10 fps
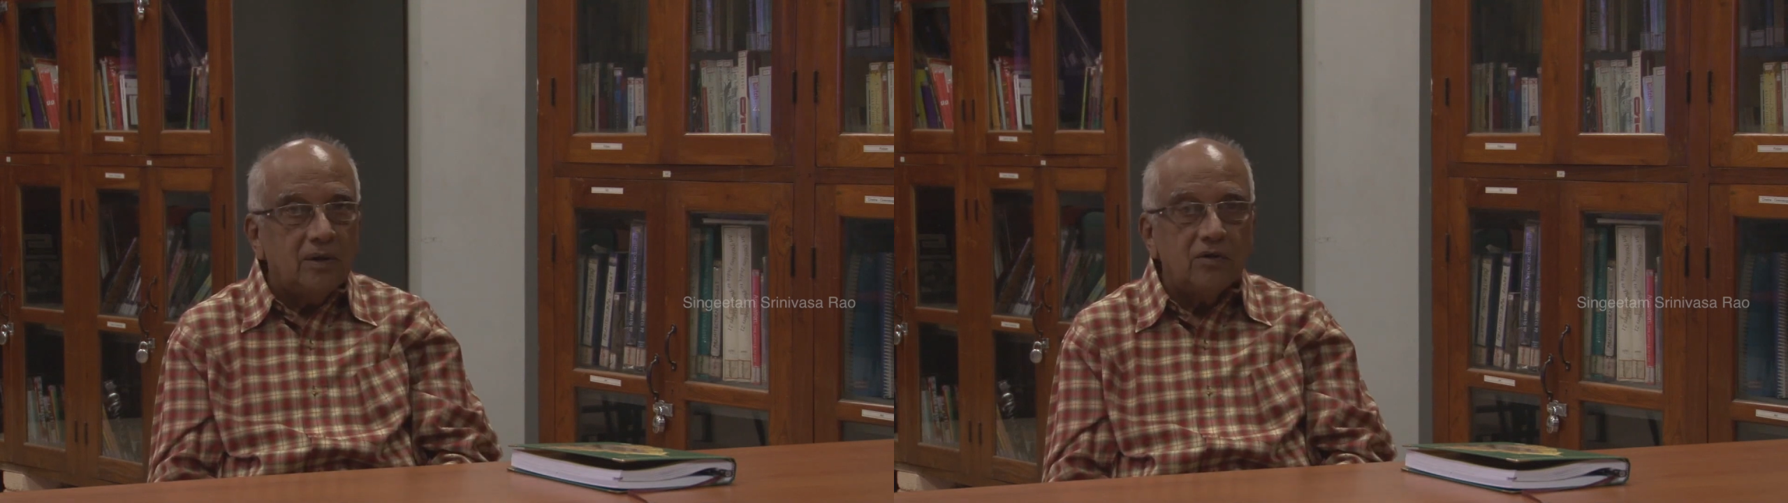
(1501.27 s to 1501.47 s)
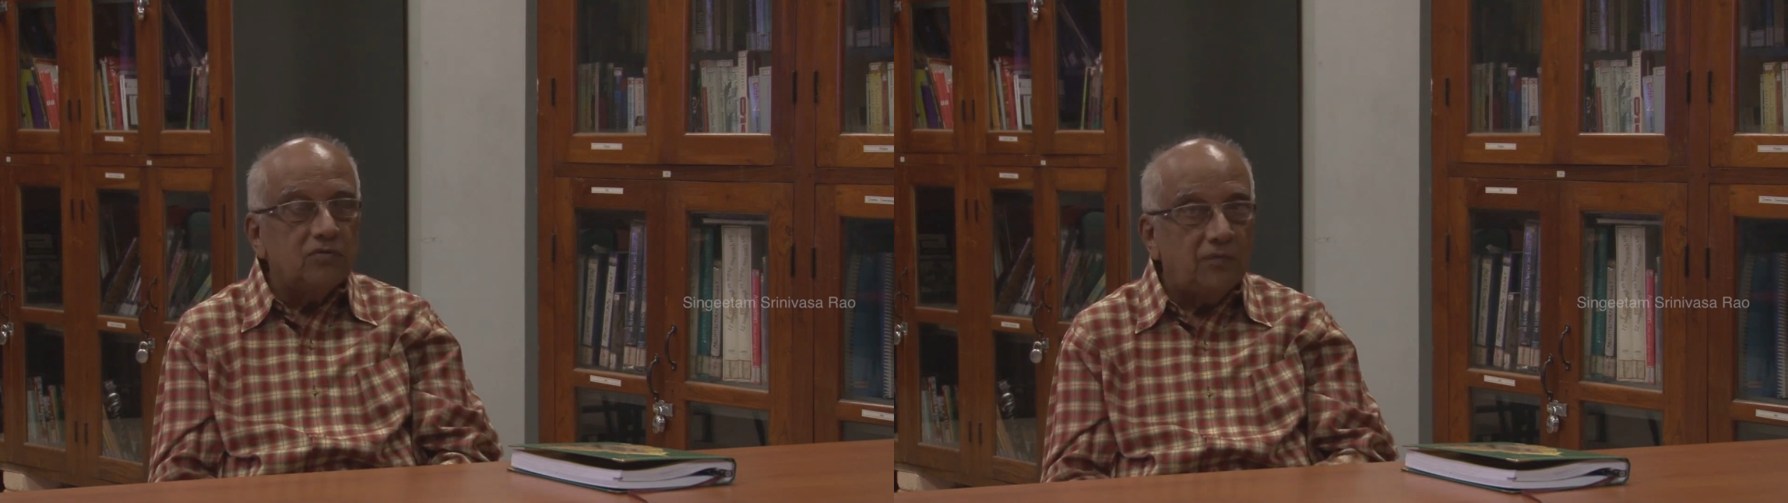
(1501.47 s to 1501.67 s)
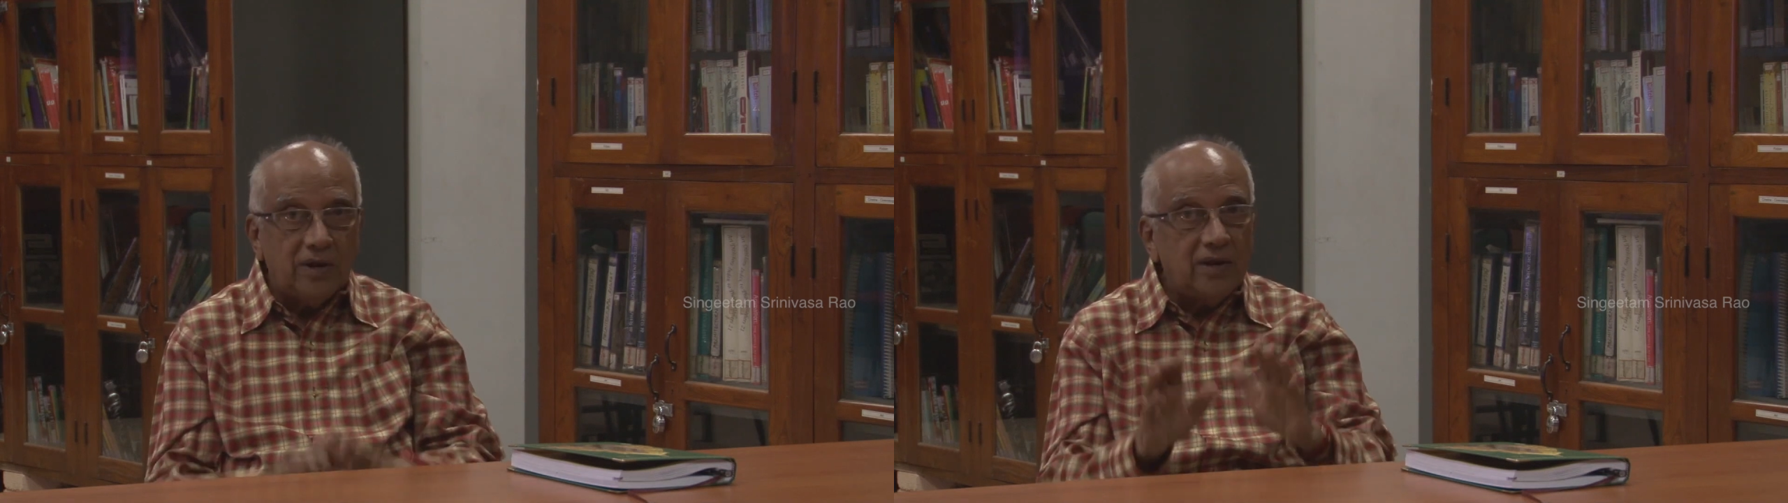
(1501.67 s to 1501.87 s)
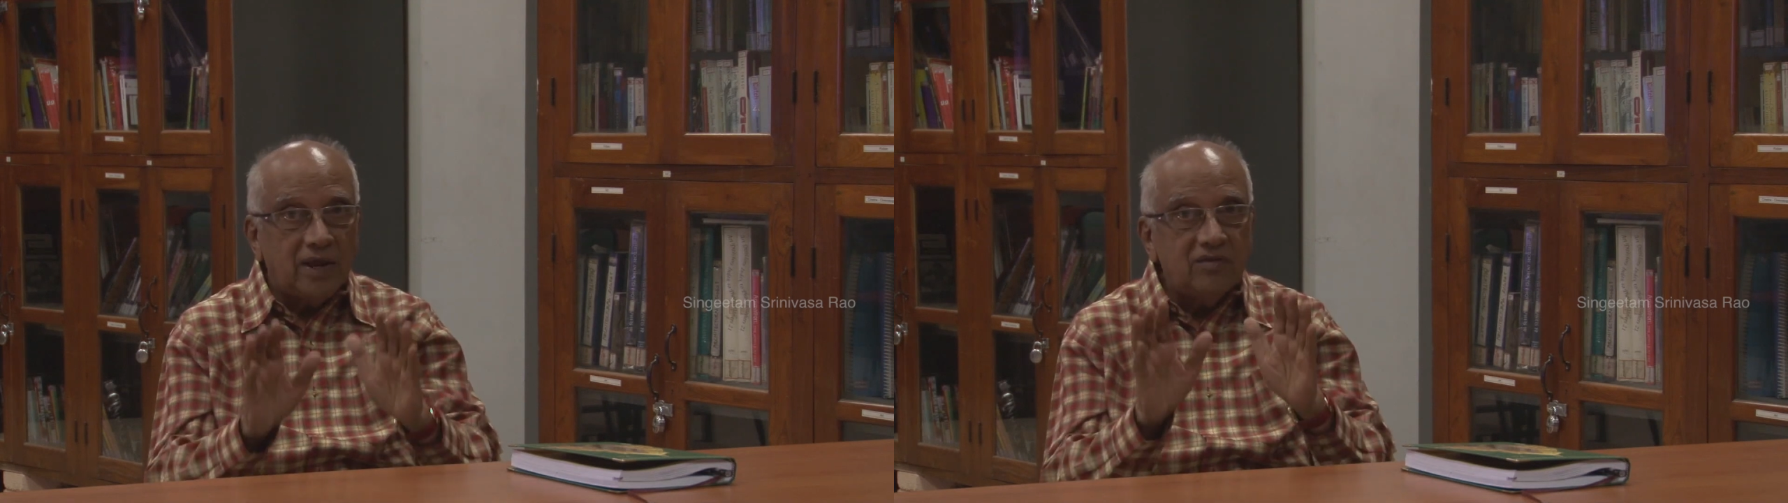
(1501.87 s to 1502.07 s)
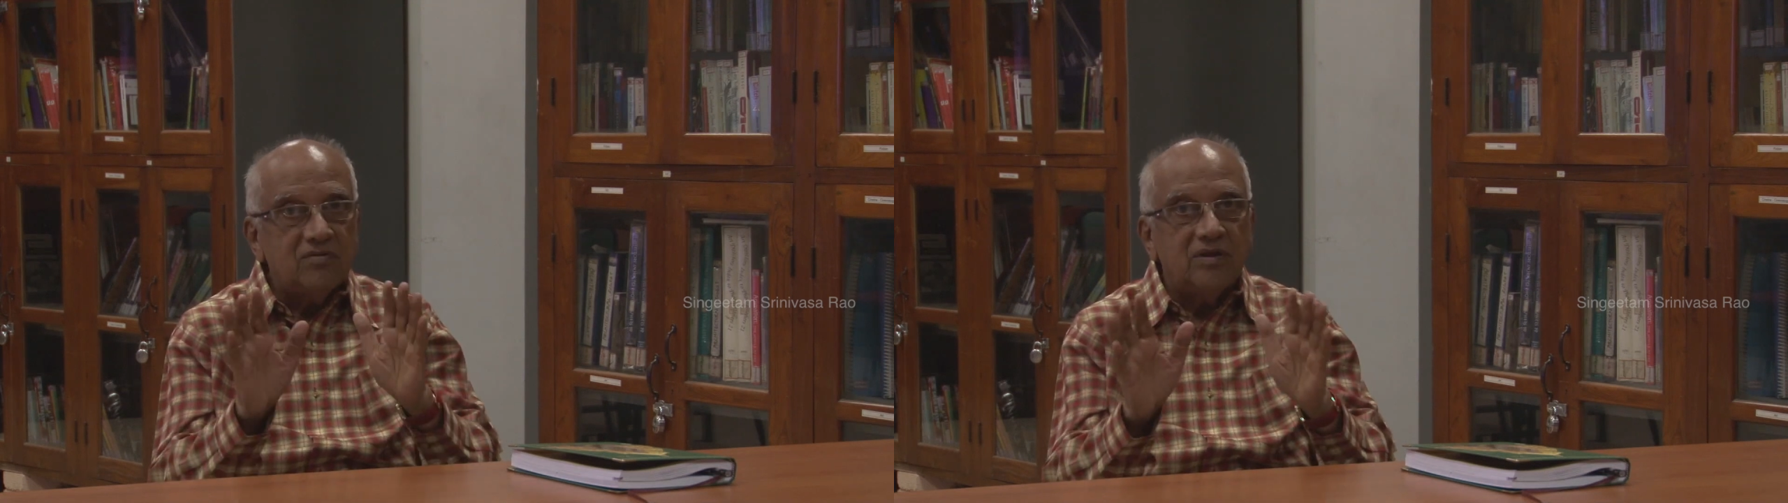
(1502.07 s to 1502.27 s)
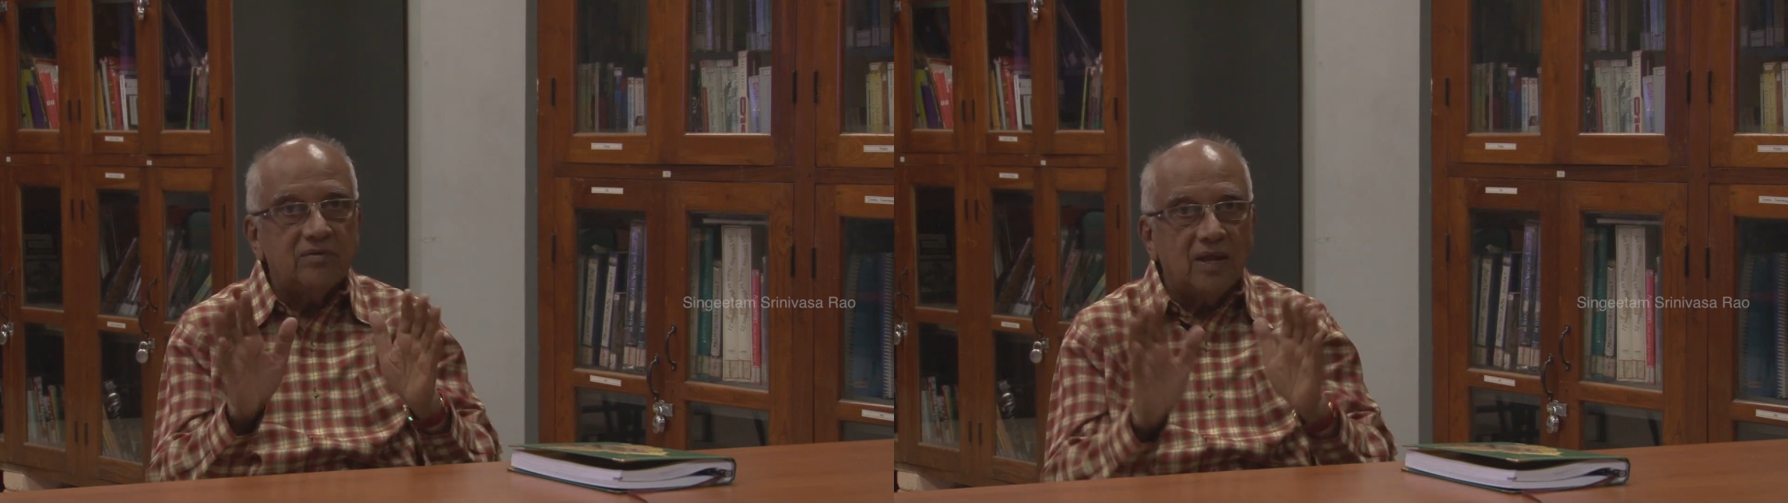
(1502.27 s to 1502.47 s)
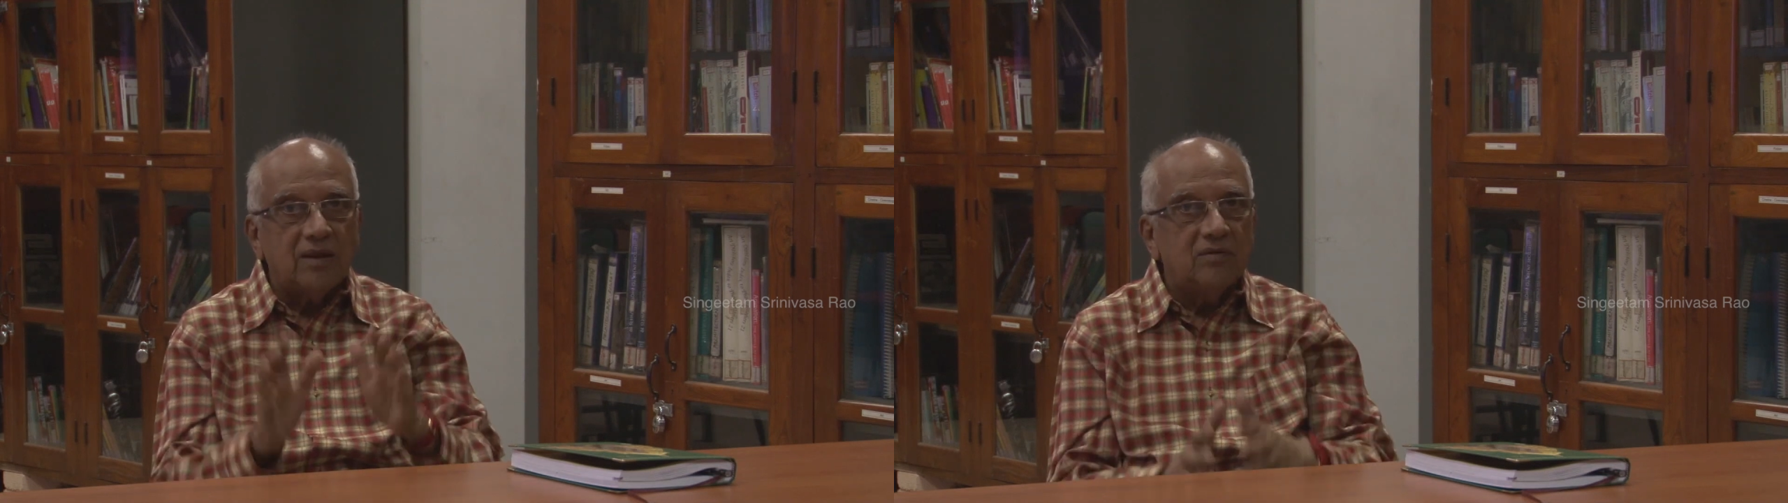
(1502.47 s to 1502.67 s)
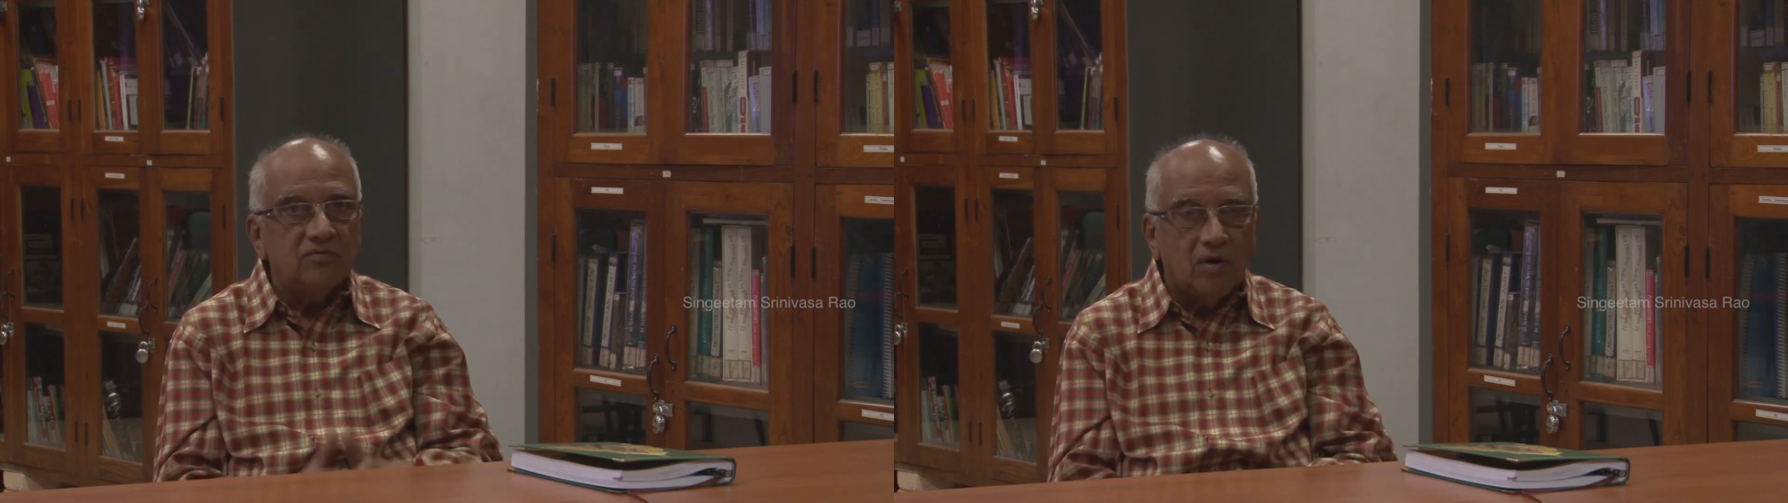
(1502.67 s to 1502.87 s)
It's a very nicely
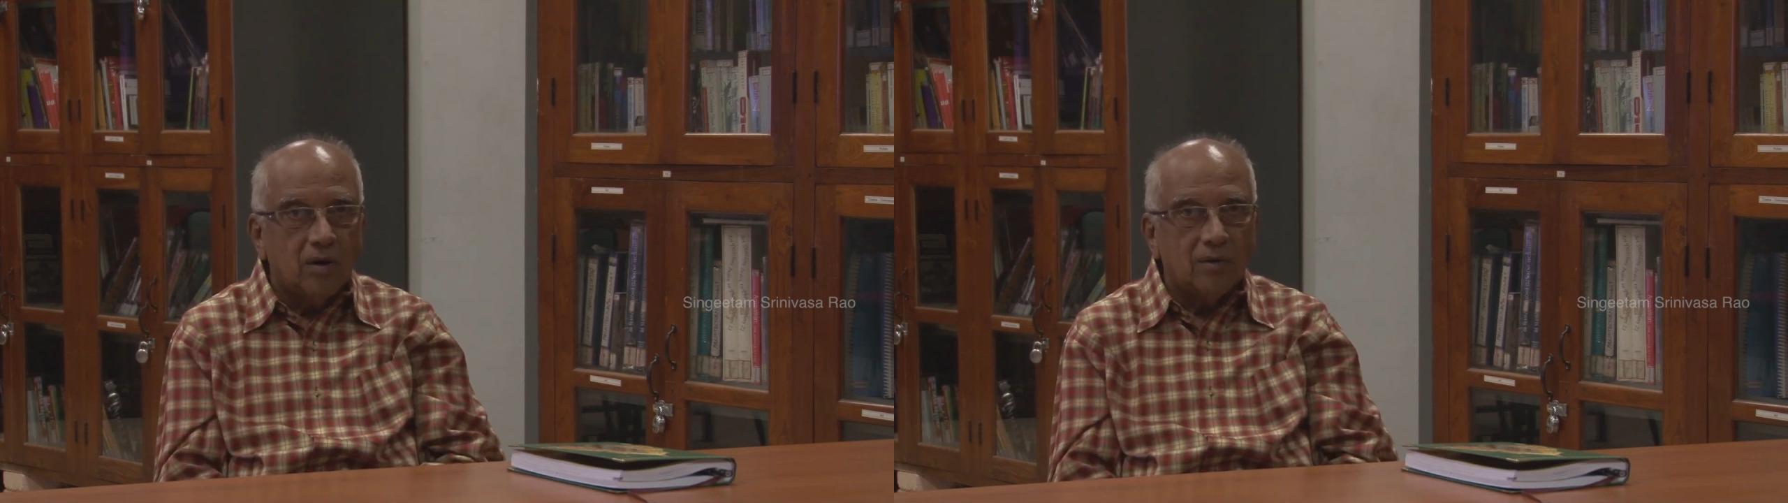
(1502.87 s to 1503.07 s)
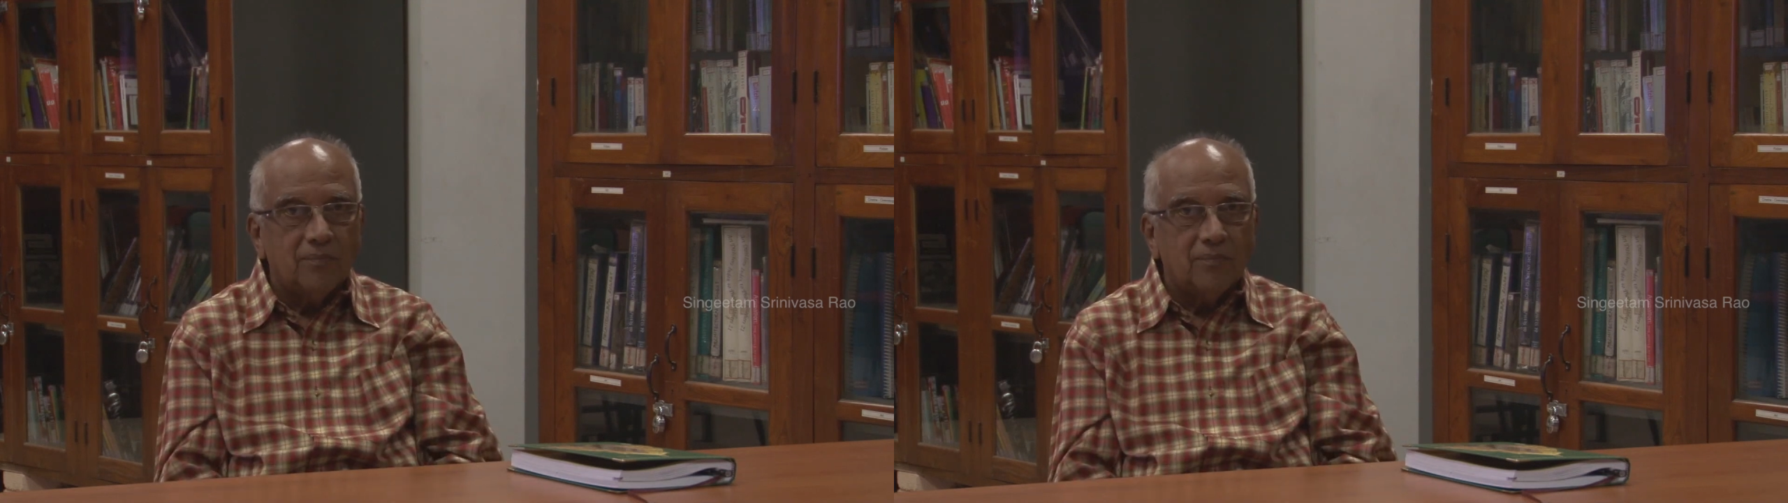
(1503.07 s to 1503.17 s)
done song.